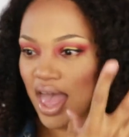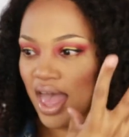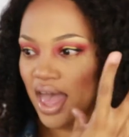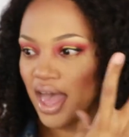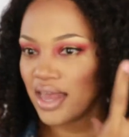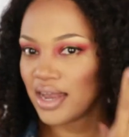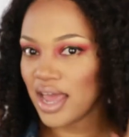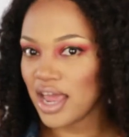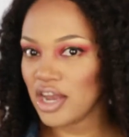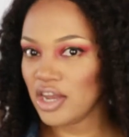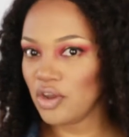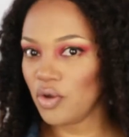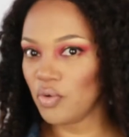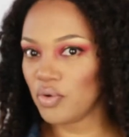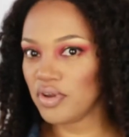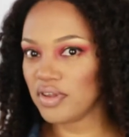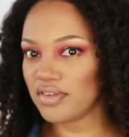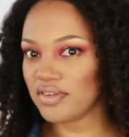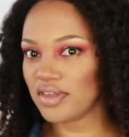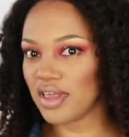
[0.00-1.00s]
and I
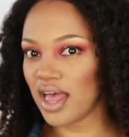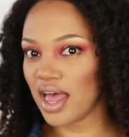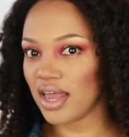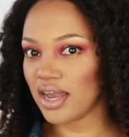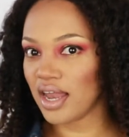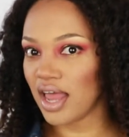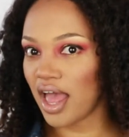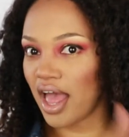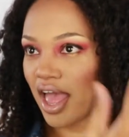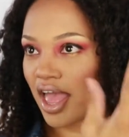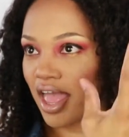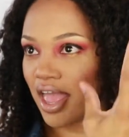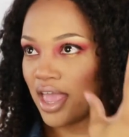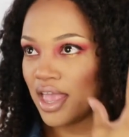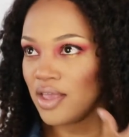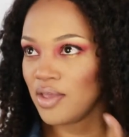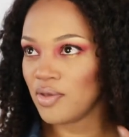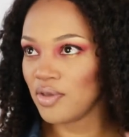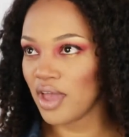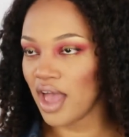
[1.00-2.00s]
noticed that
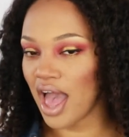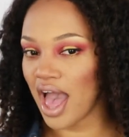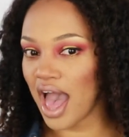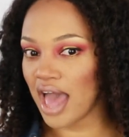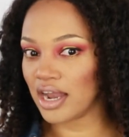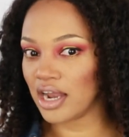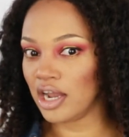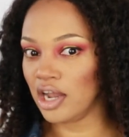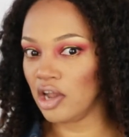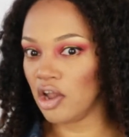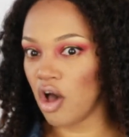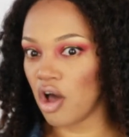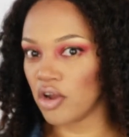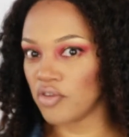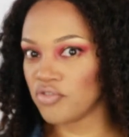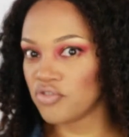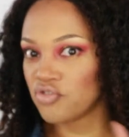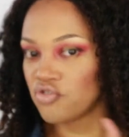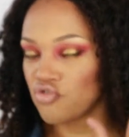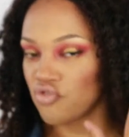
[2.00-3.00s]
I had a lot
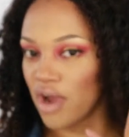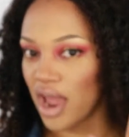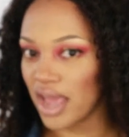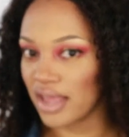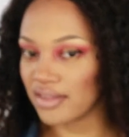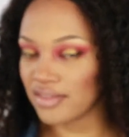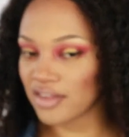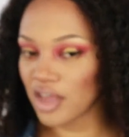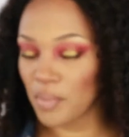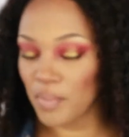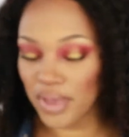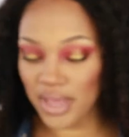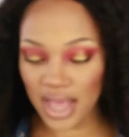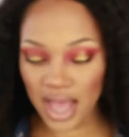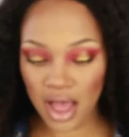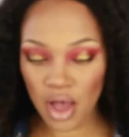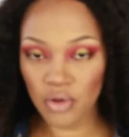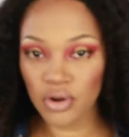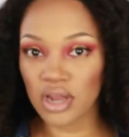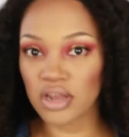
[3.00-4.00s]
of strands coming
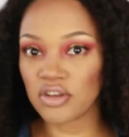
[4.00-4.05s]
out,